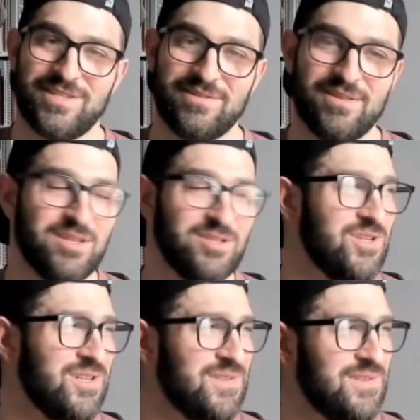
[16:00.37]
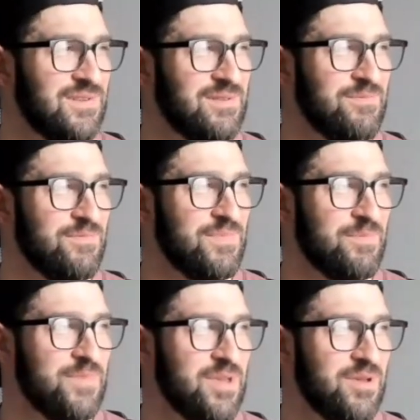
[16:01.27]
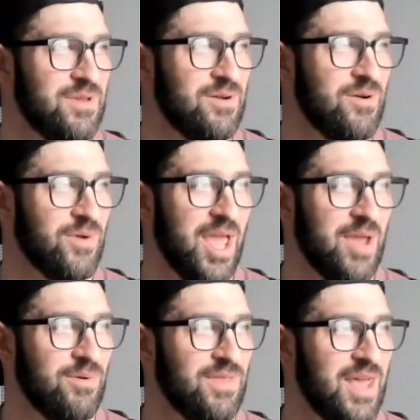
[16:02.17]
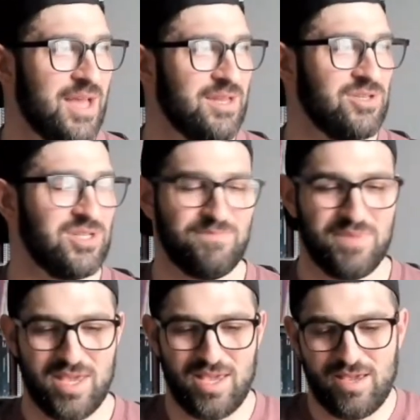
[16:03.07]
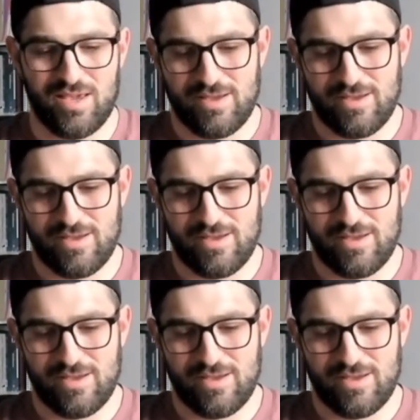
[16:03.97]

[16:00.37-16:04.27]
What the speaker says: and just but be okay with that, and just be